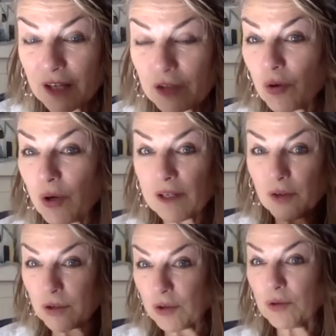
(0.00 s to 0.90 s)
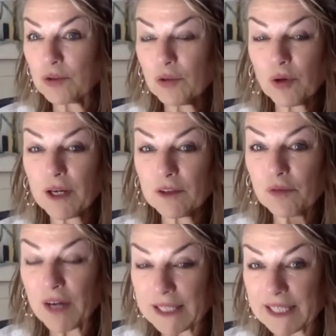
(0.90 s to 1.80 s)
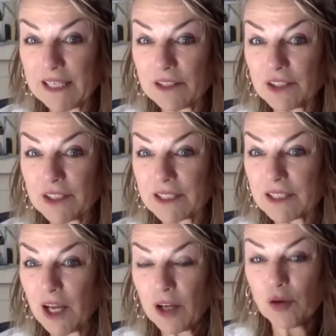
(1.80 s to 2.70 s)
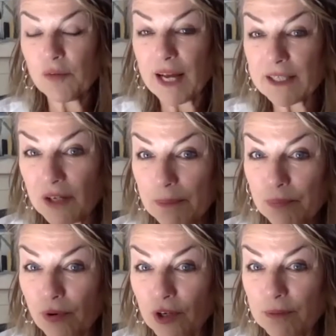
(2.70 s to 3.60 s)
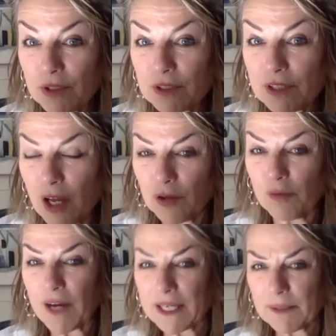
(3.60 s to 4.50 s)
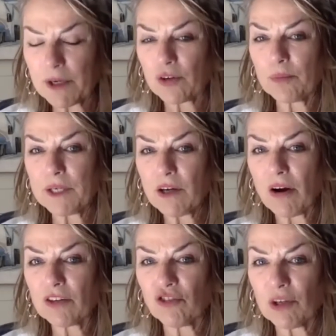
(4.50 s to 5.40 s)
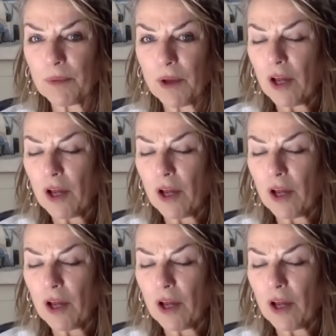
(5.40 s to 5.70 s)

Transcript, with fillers: you've had illness, you've had unemployment, you've had economic hardship,